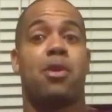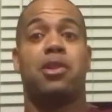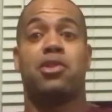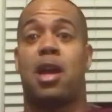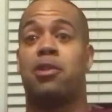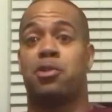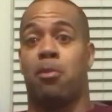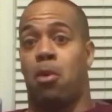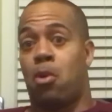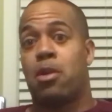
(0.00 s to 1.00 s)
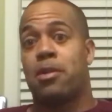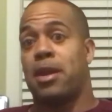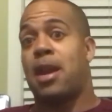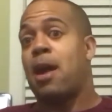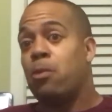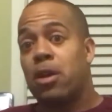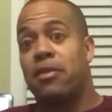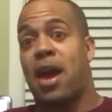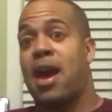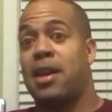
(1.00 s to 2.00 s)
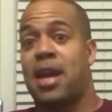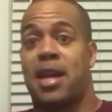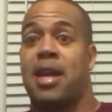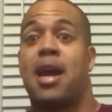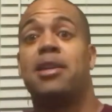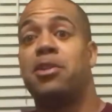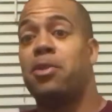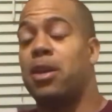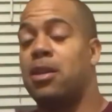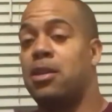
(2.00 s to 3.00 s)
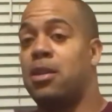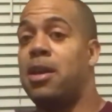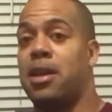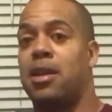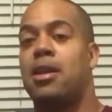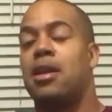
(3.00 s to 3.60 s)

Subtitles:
$300 more than I would have had I not done it.